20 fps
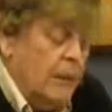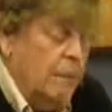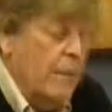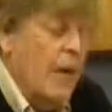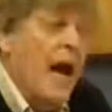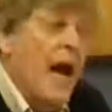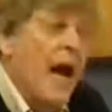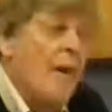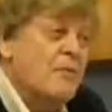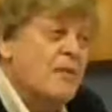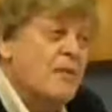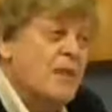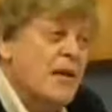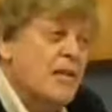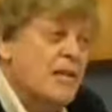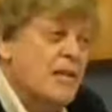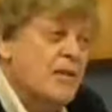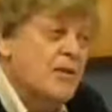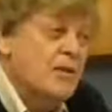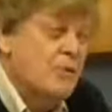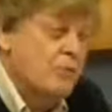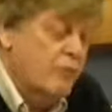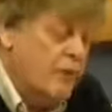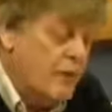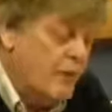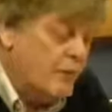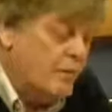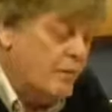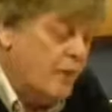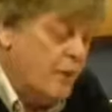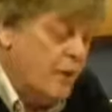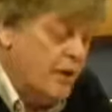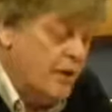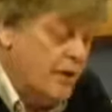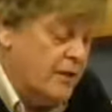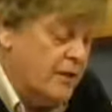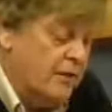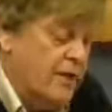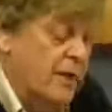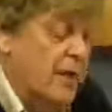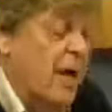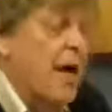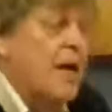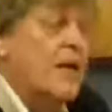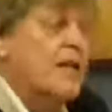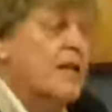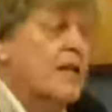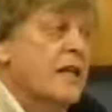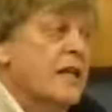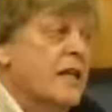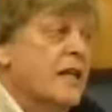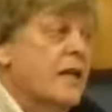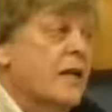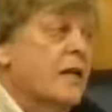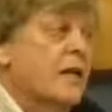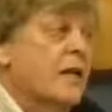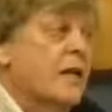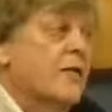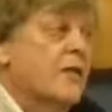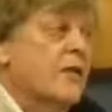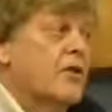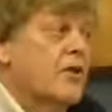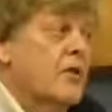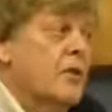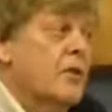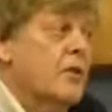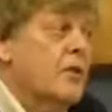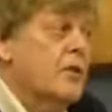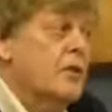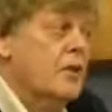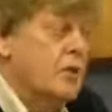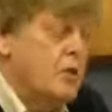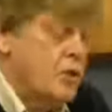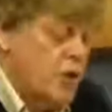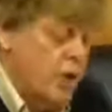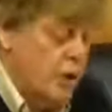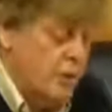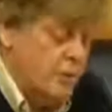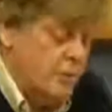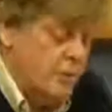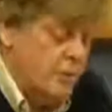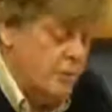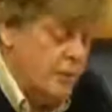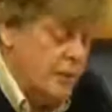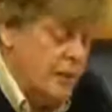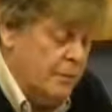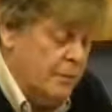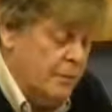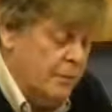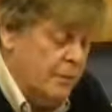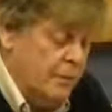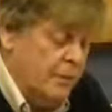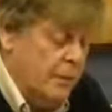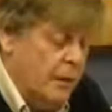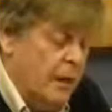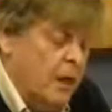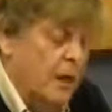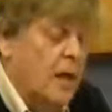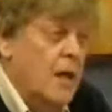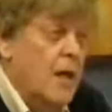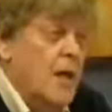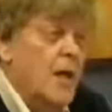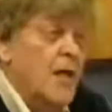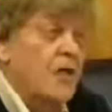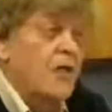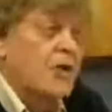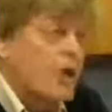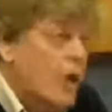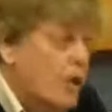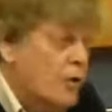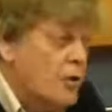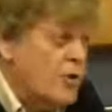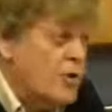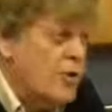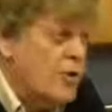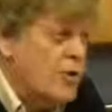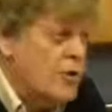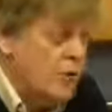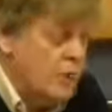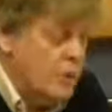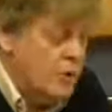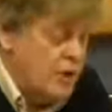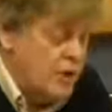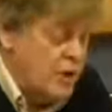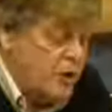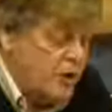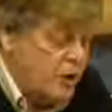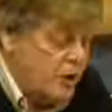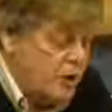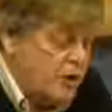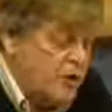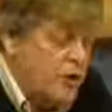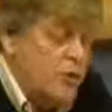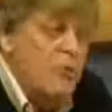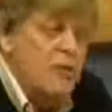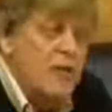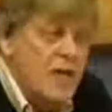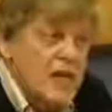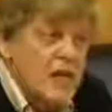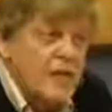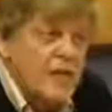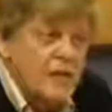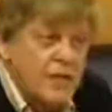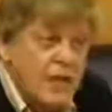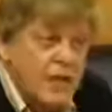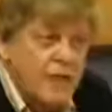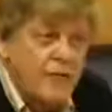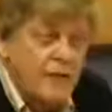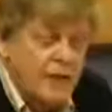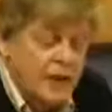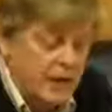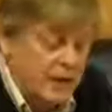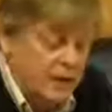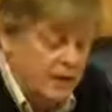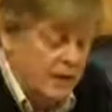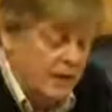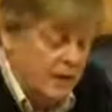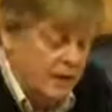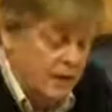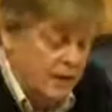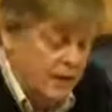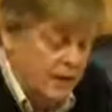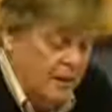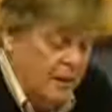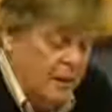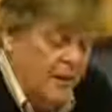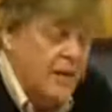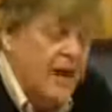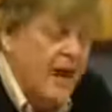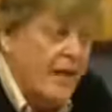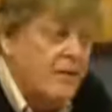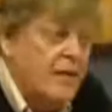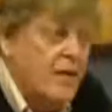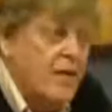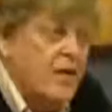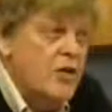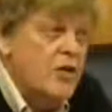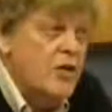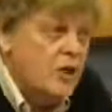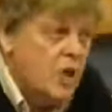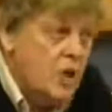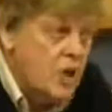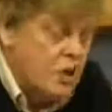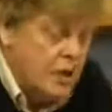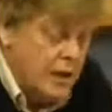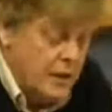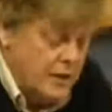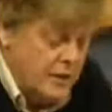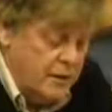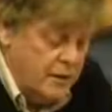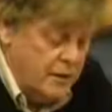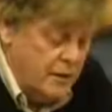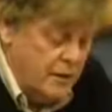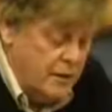Perhaps that is the real point of the idea of the Jews as chosen people, chosen to endure unique suffering, and having endured it,